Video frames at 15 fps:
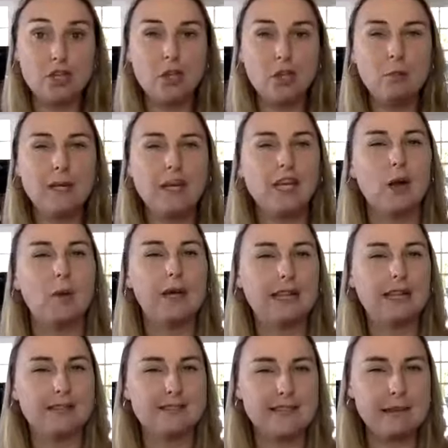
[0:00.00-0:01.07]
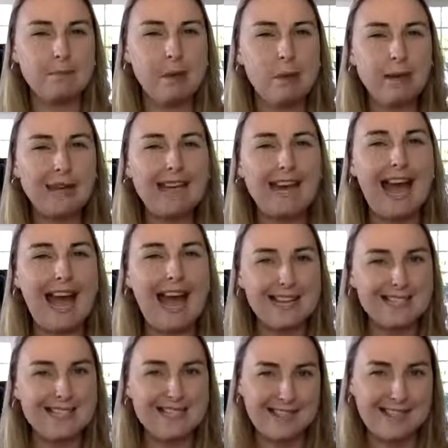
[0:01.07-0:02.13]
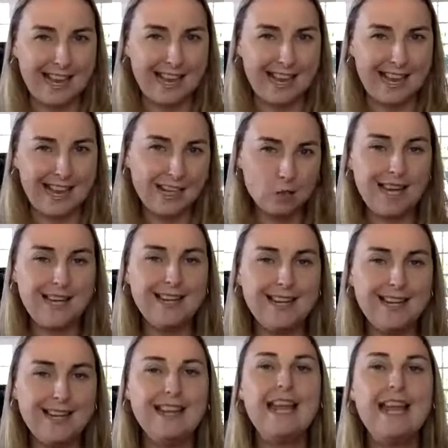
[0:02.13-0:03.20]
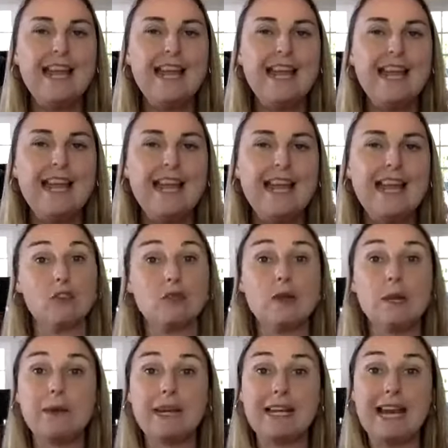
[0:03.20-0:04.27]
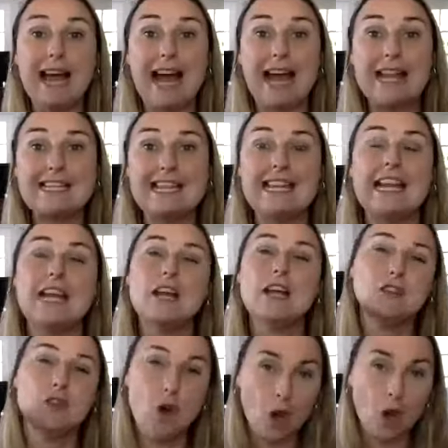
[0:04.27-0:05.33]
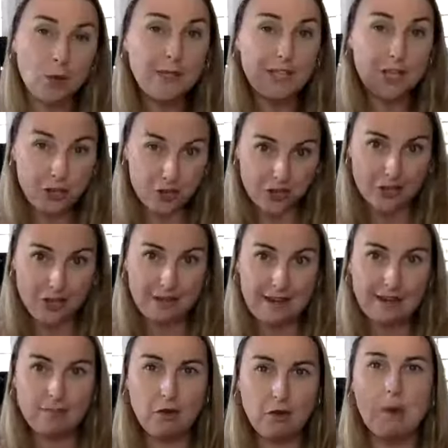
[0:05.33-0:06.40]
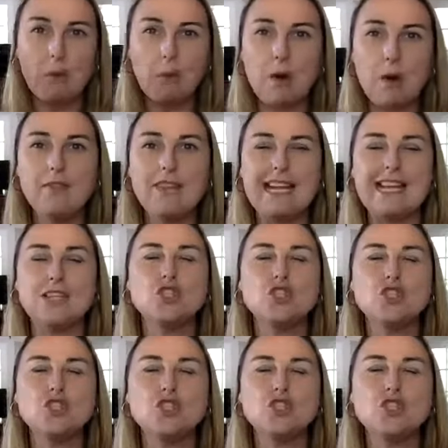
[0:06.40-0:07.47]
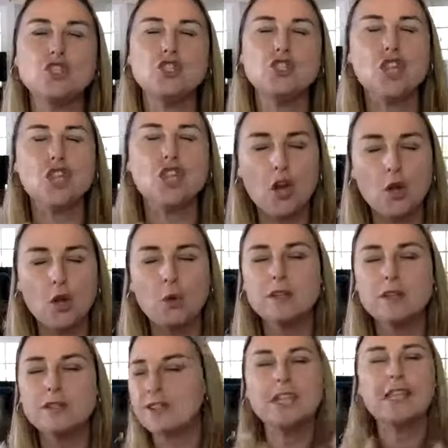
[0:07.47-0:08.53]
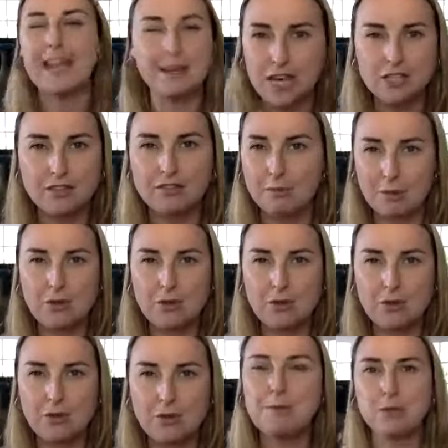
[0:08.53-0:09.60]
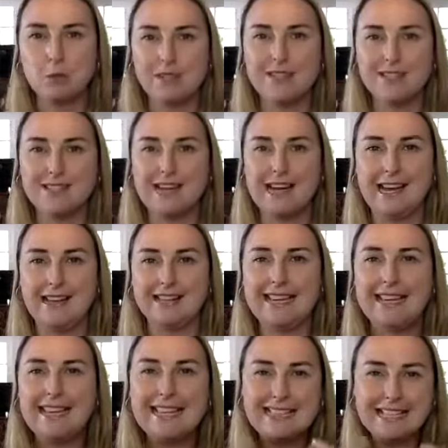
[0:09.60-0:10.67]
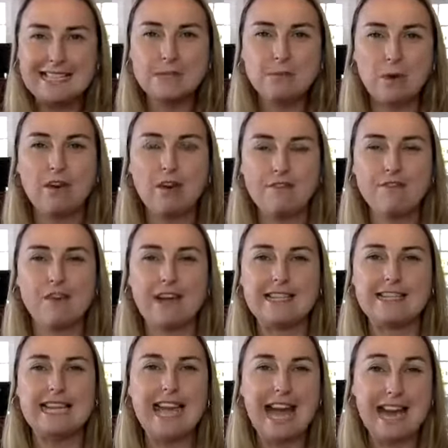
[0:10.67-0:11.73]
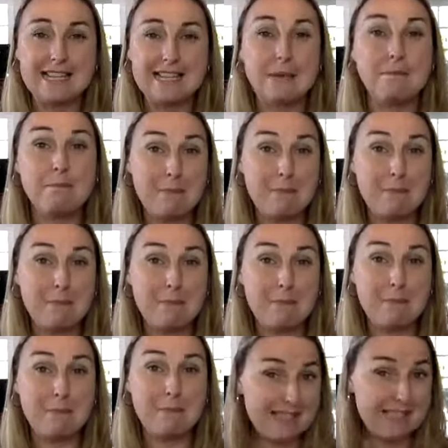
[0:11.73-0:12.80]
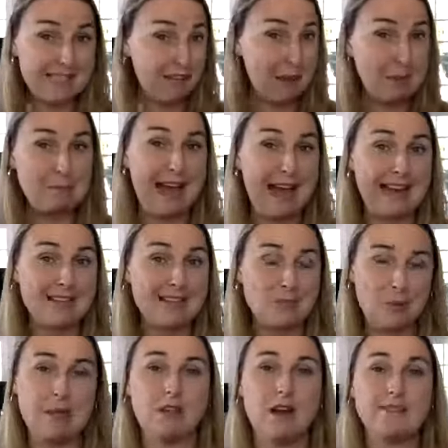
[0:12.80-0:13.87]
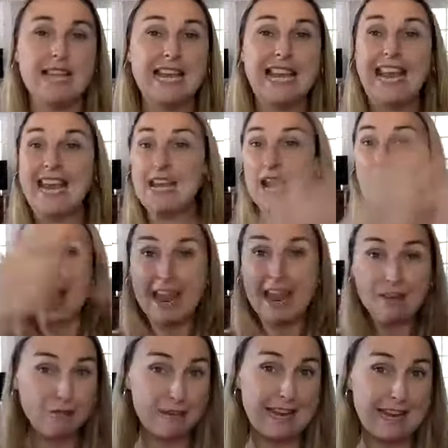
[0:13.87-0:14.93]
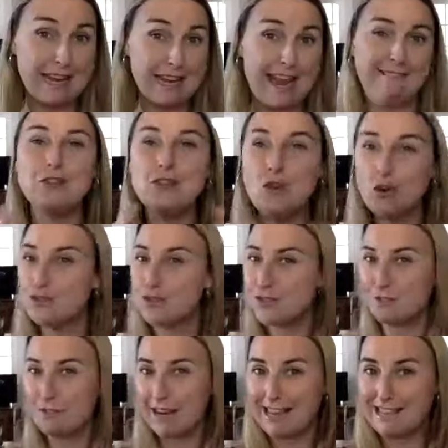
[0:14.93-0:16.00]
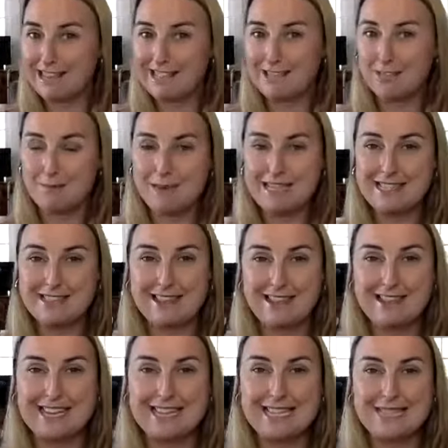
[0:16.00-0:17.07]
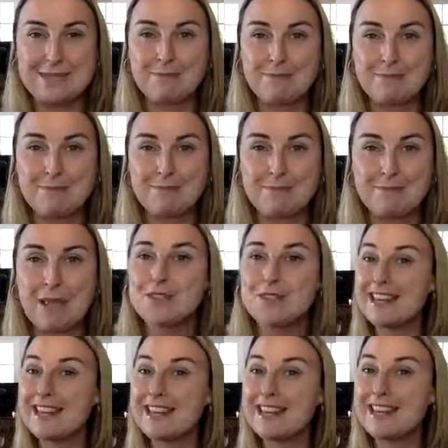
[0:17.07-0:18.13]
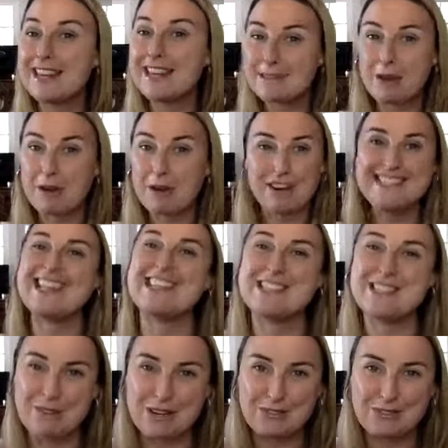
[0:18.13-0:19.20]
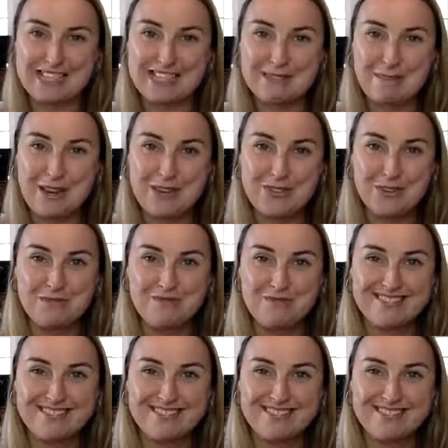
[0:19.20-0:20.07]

2, we're going to go a little deeper. We're going to add a second one in. And if you're level 3, we're going to add in not only a third level, but one that is such a game changer for most people to understand. This one I find has a massive impact on people's lives in every area, not just relating to meeting their needs. So that, my friends, is the red-green spectrum.